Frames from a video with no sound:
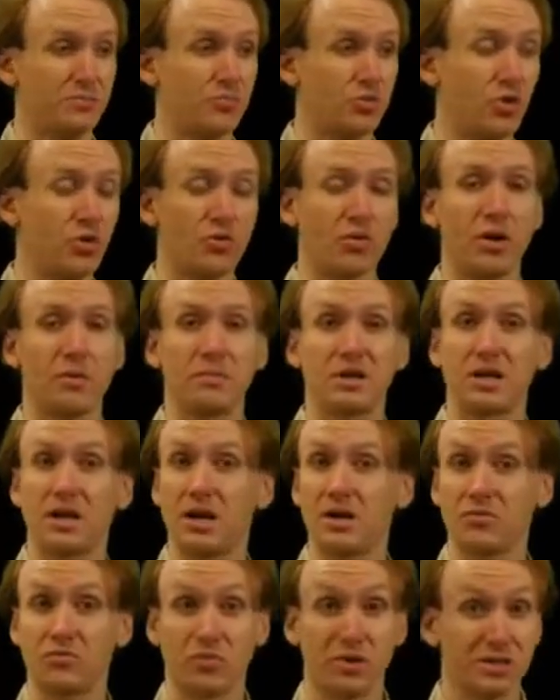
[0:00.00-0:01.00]
program that
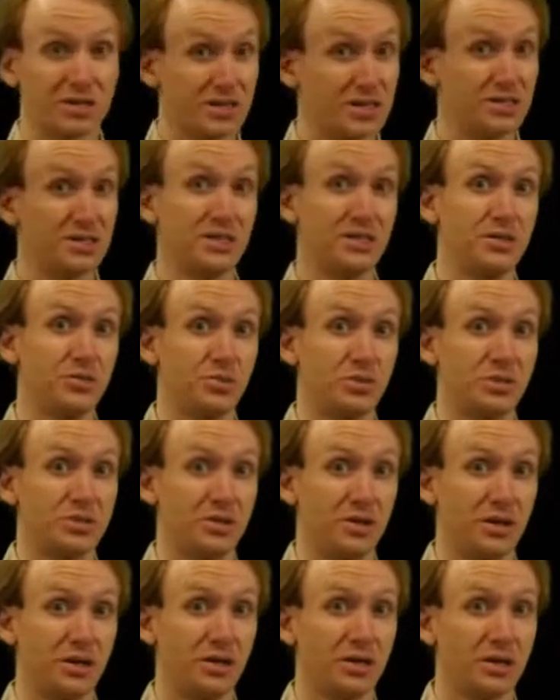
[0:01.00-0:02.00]
kind of runs
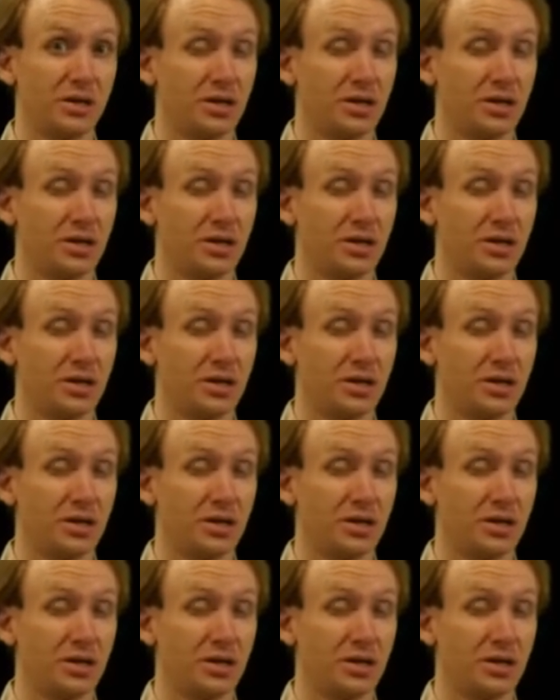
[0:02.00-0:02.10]
continuously.